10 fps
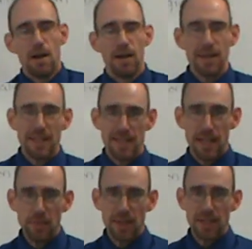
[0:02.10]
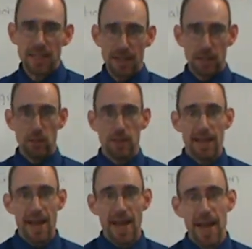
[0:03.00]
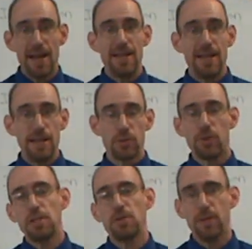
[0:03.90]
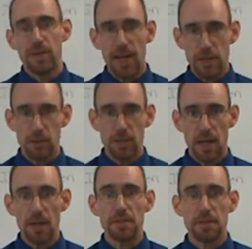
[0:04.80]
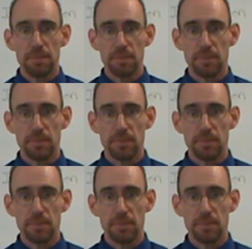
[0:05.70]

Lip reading: Alright guys, today we're going to take a look at integration with natural logs.